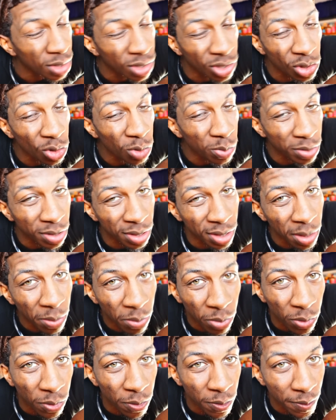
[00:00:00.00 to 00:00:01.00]
Super
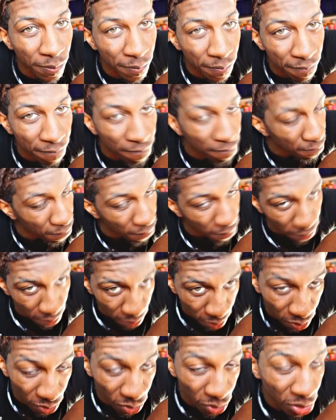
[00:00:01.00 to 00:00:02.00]
simple.
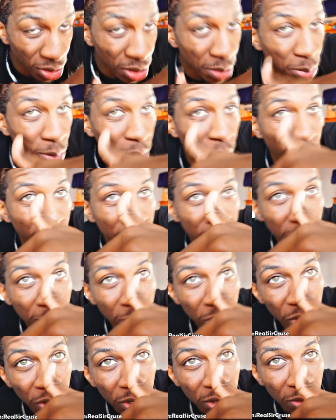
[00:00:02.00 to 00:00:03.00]
See the products
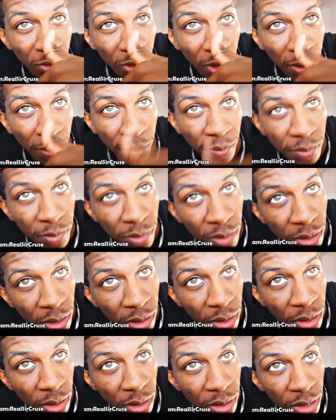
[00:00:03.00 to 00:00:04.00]
on my dresser, right?
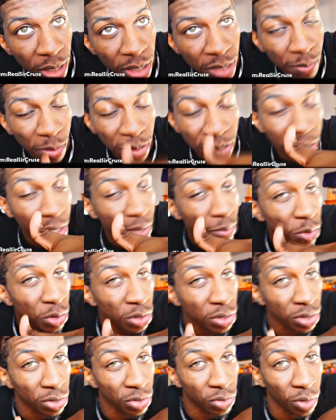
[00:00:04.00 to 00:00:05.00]
That's my Shea
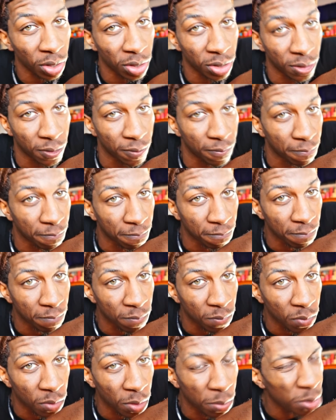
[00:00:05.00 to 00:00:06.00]
Moisture dresser.
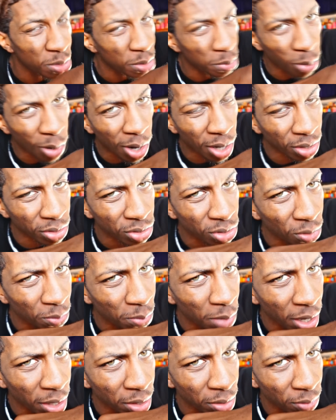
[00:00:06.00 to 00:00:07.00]
But the products
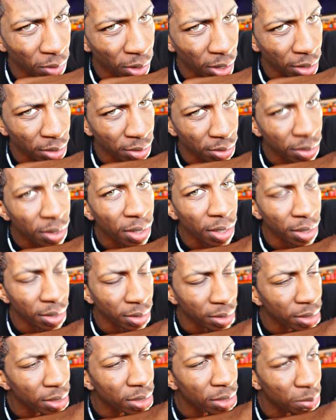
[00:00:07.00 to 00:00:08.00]
don't matter, right?
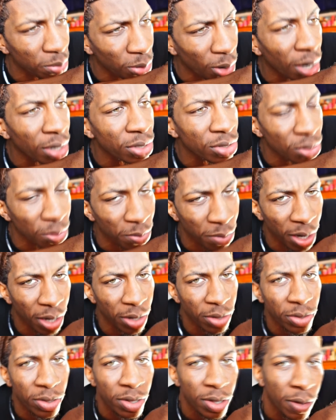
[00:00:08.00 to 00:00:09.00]
Okay, the products don't
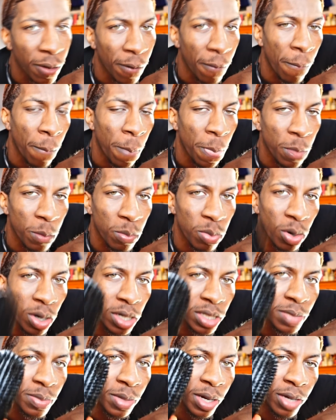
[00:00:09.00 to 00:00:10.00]
matter. The
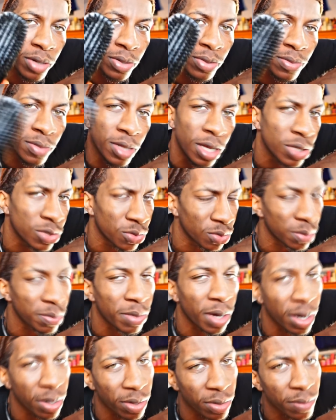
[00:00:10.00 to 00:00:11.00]
brush matter, that's what
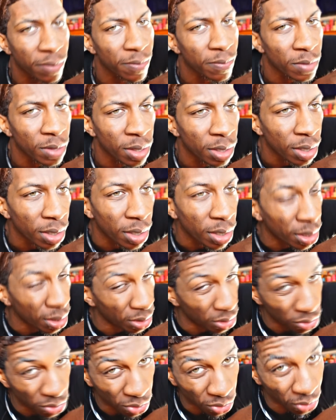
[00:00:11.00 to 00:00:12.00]
matter.
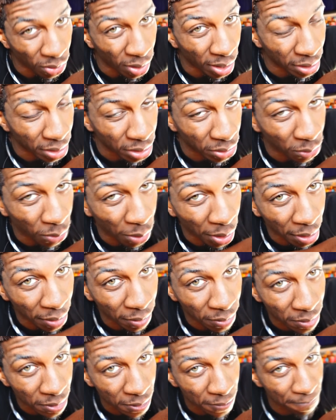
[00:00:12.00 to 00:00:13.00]
And you don't know how to get
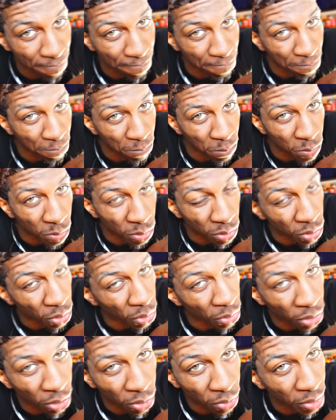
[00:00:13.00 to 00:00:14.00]
waves. You
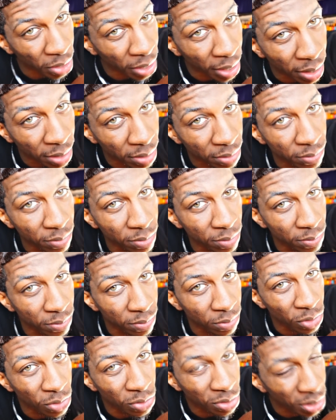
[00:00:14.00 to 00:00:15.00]
don't know yet.
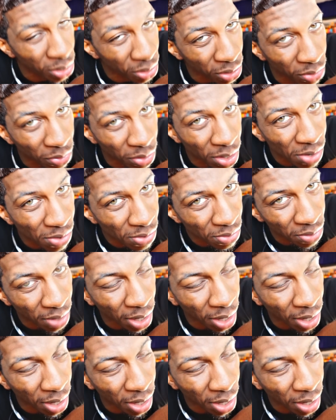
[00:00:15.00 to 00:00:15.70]
You still don't know?